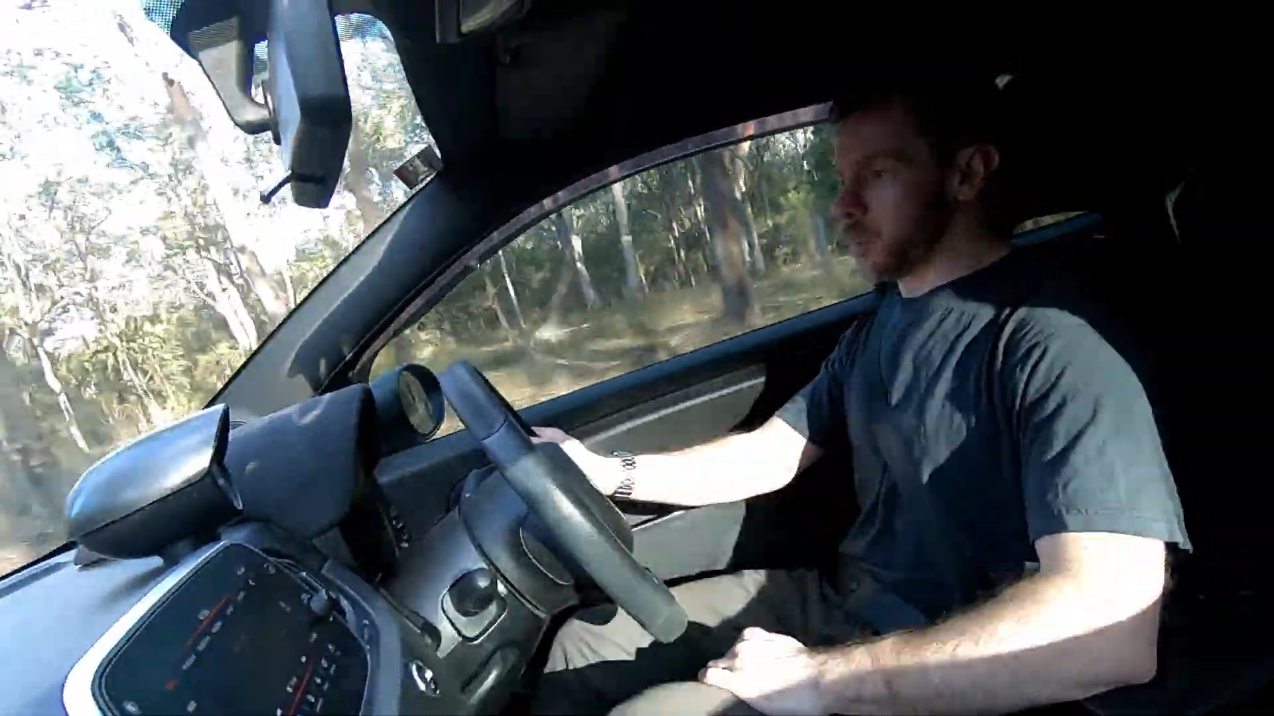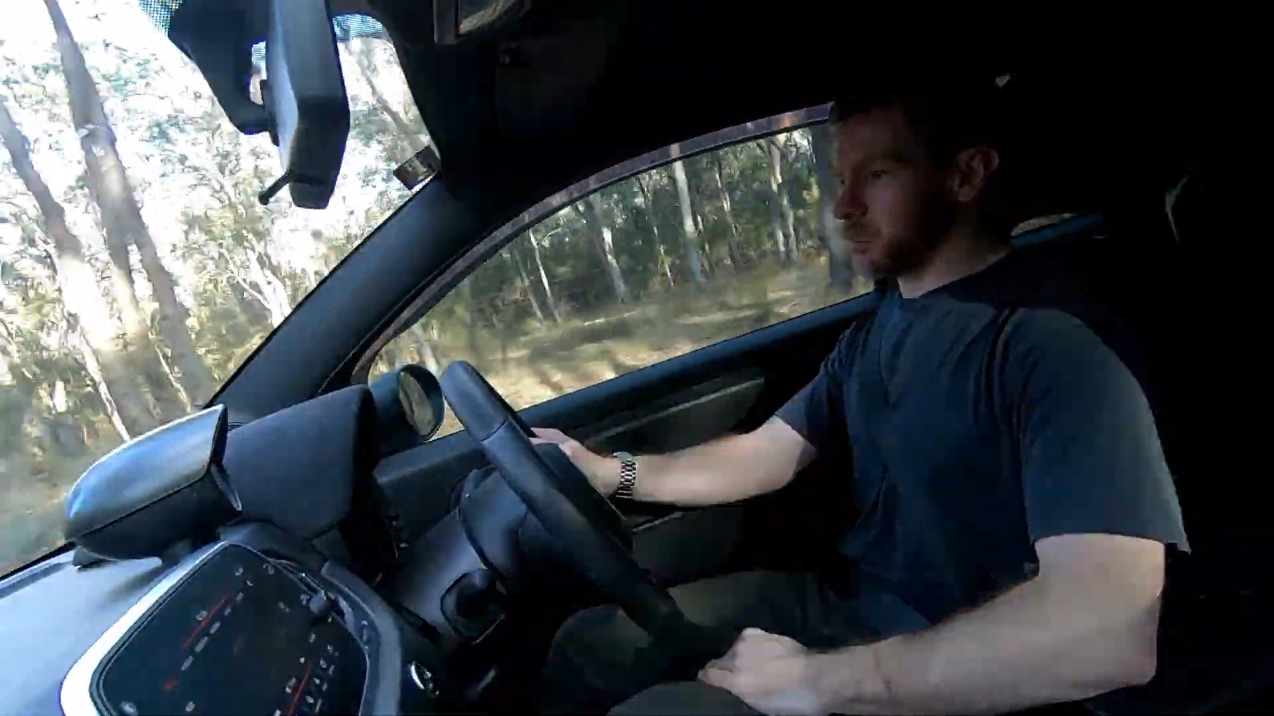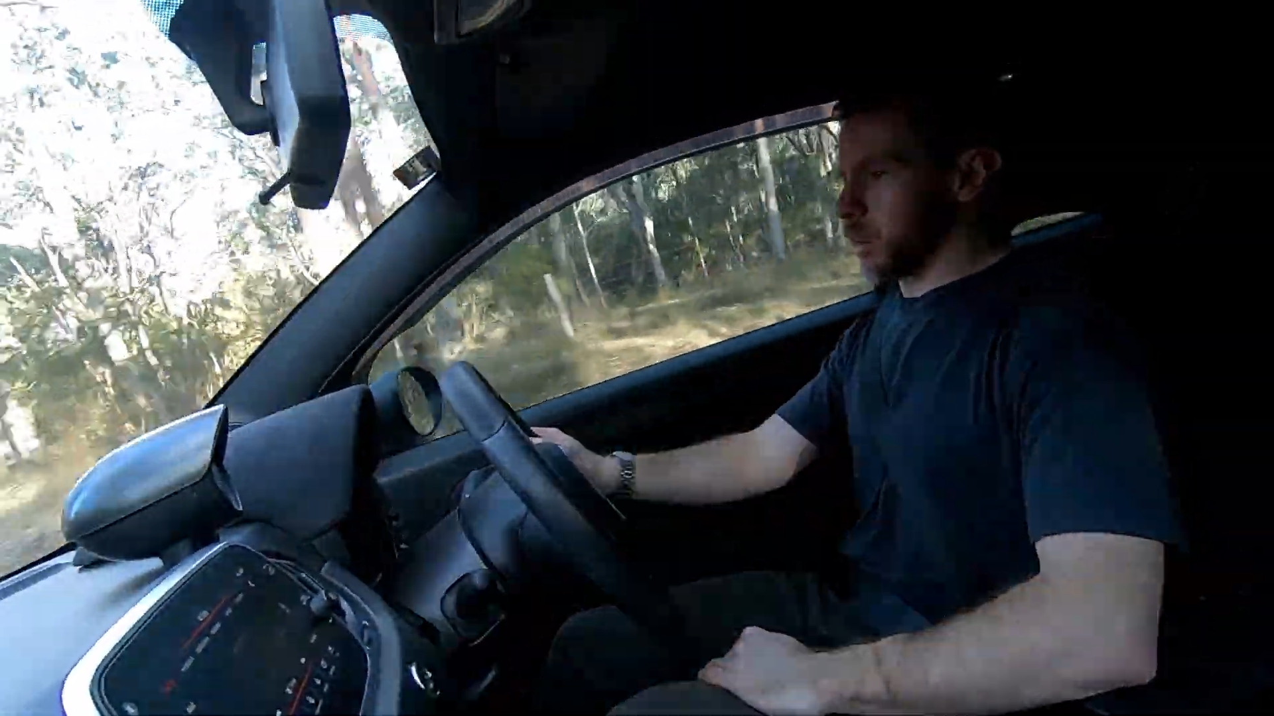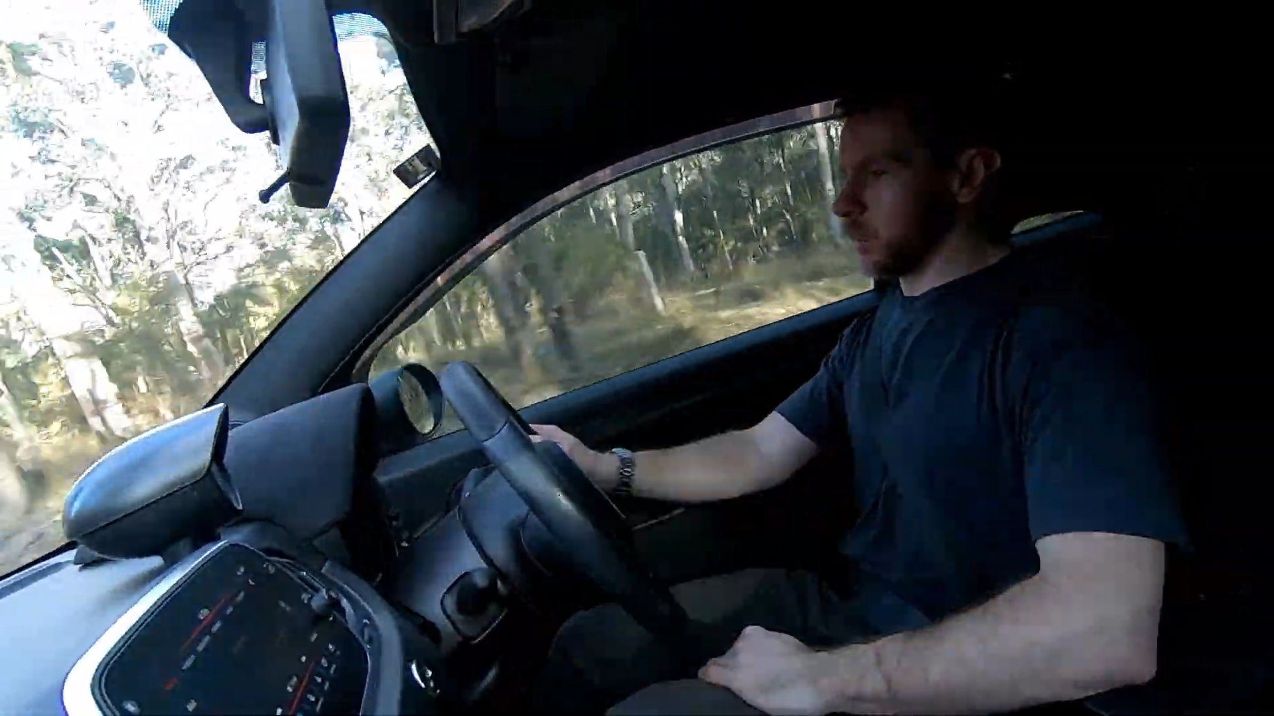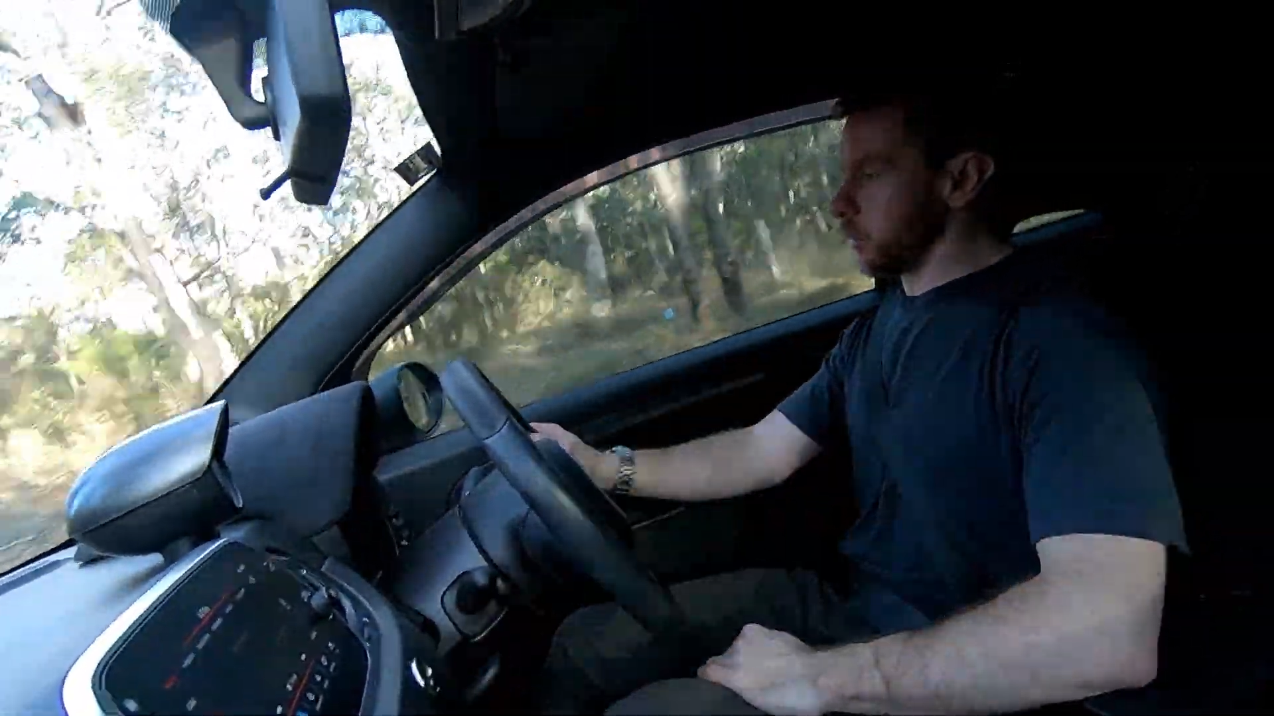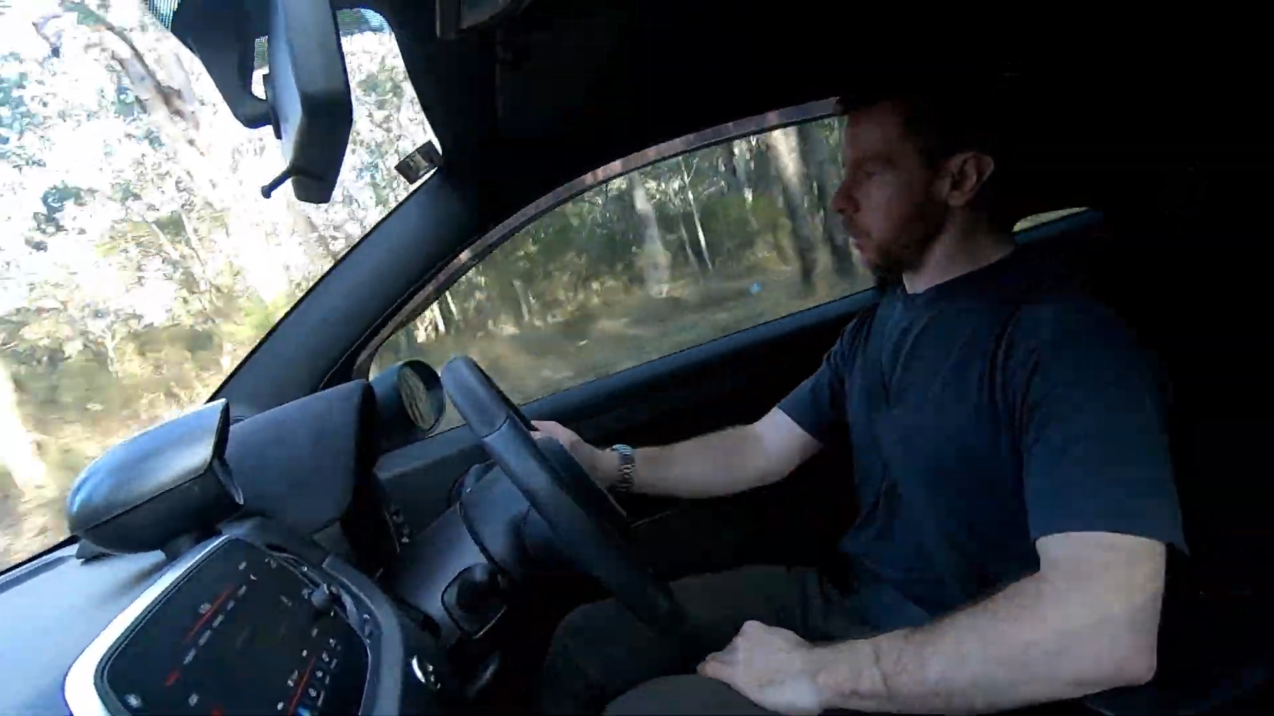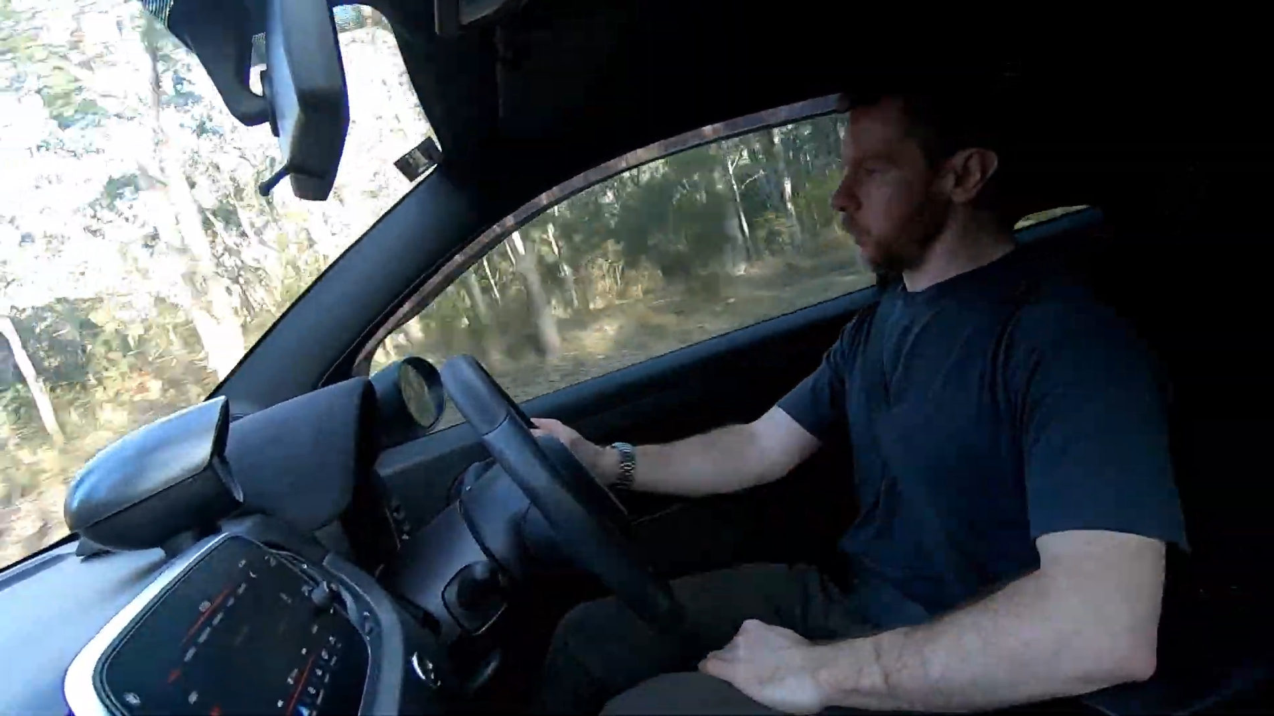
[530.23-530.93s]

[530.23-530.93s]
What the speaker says: it's another